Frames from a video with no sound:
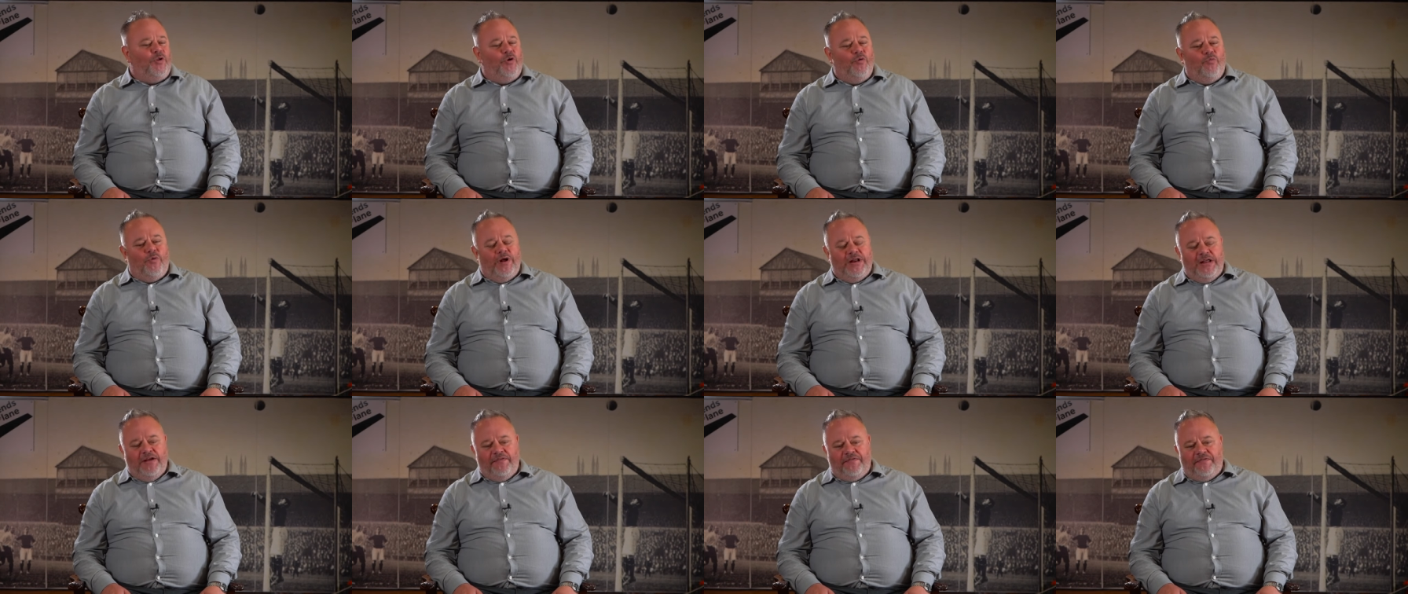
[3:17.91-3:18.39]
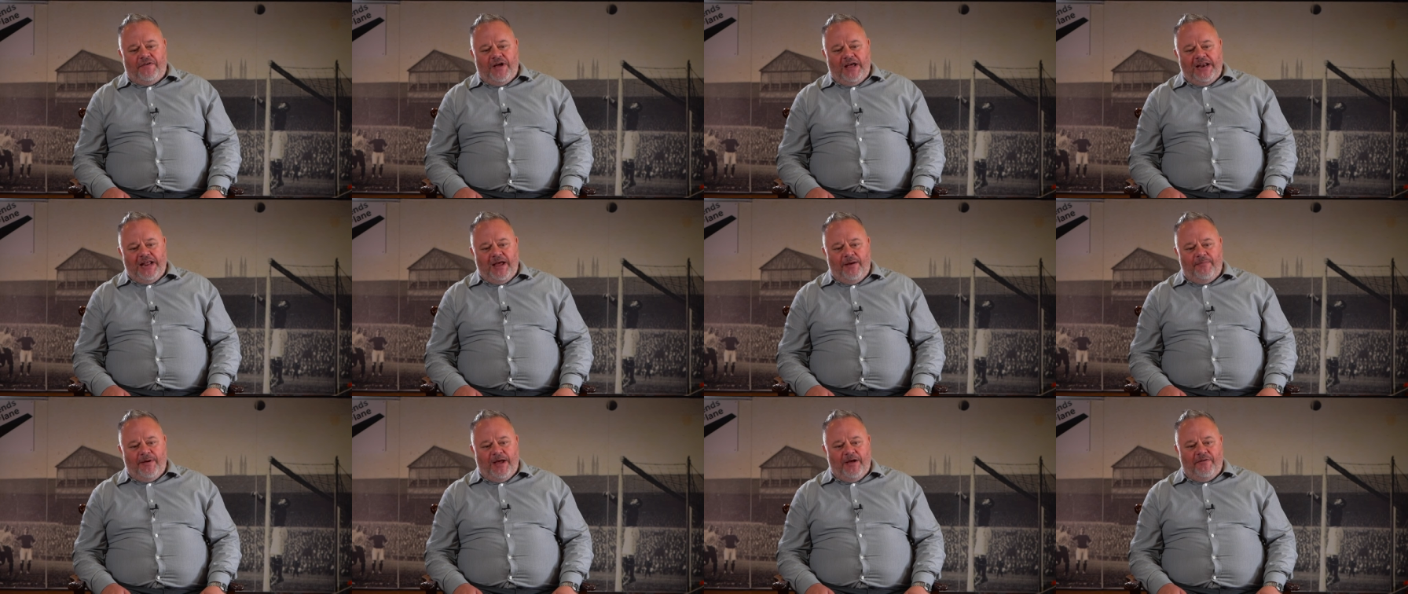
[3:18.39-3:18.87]
When you find
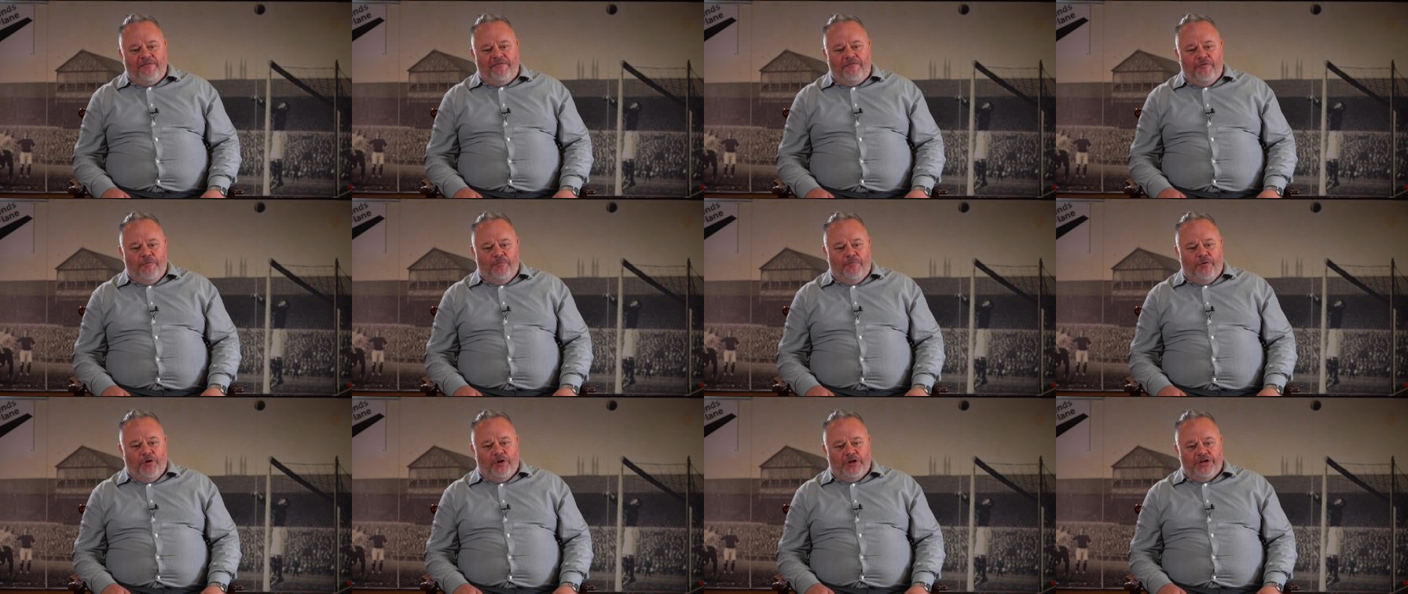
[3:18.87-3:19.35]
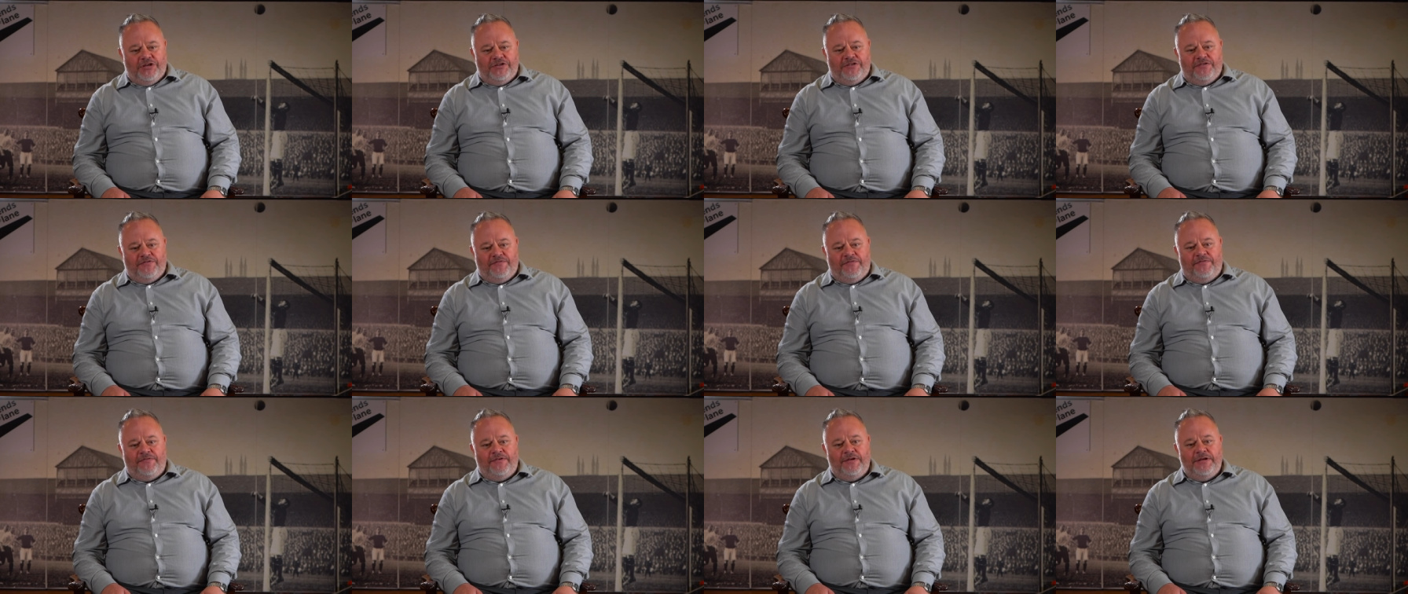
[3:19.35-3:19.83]
out about footballers
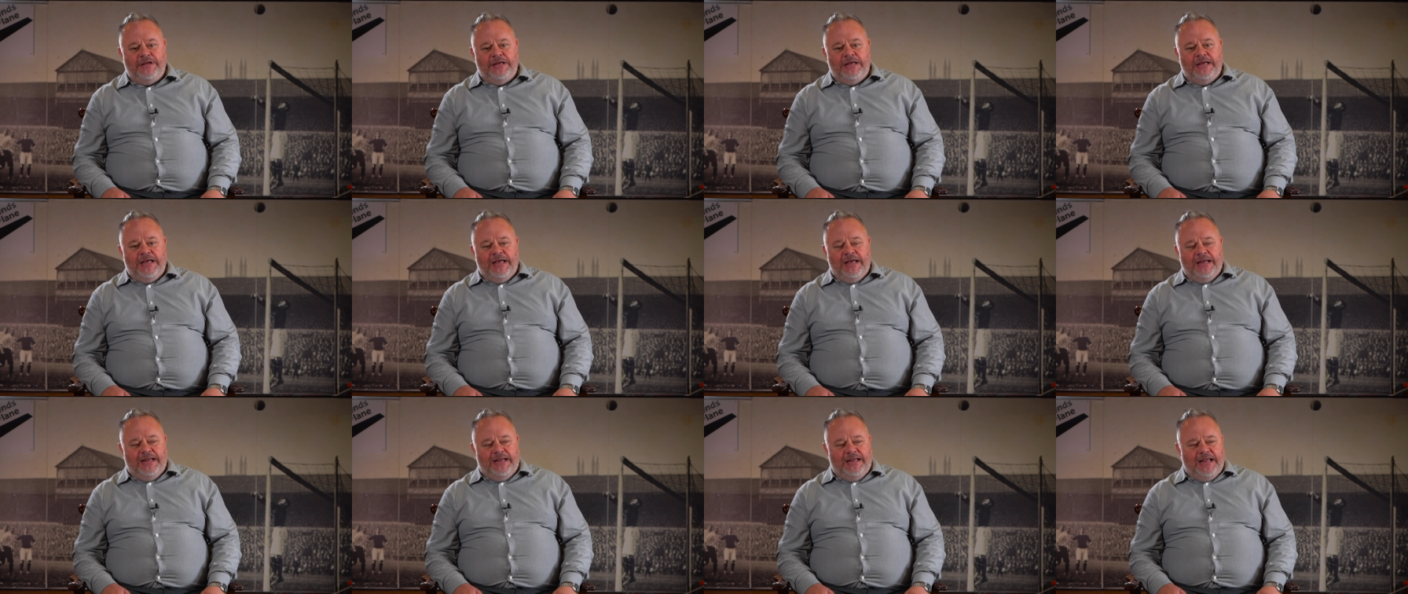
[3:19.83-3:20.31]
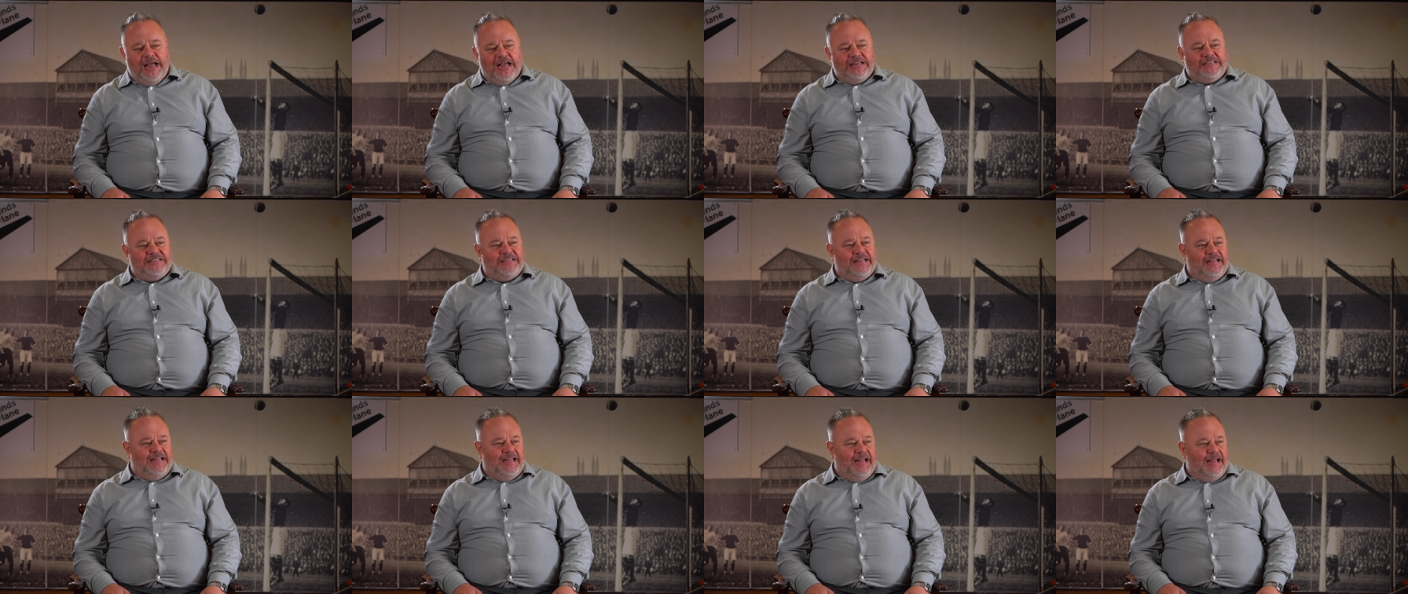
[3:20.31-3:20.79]
of
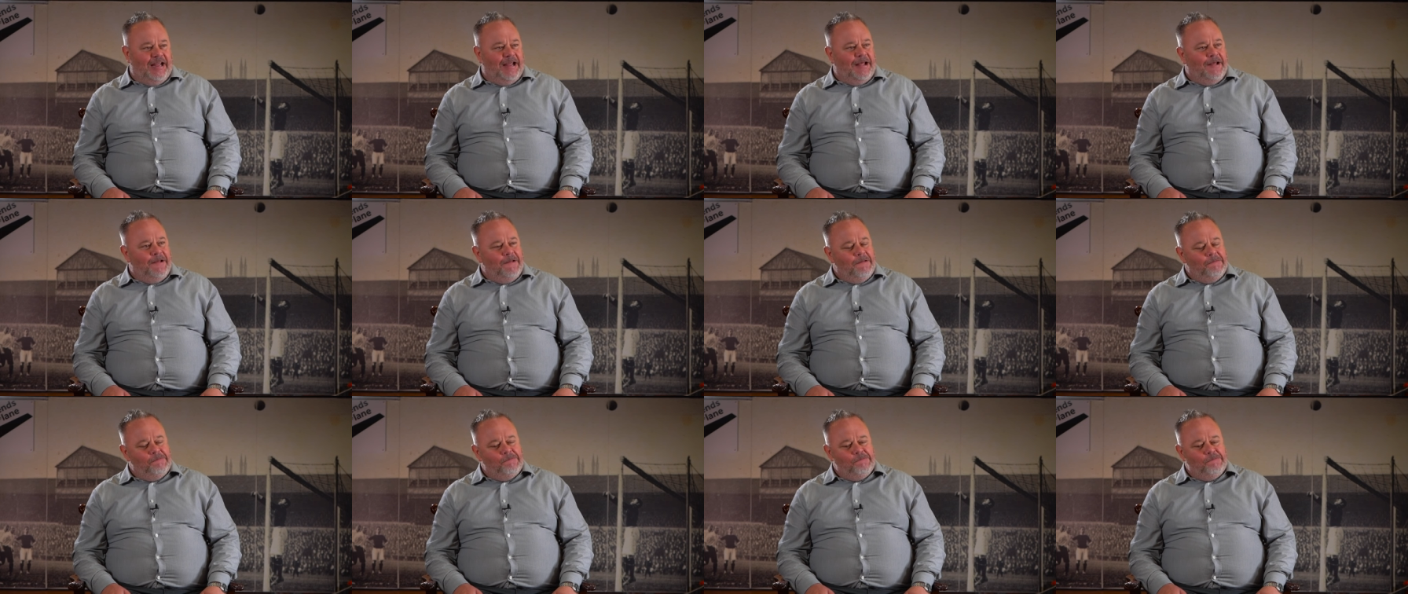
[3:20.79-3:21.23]
yesteryear,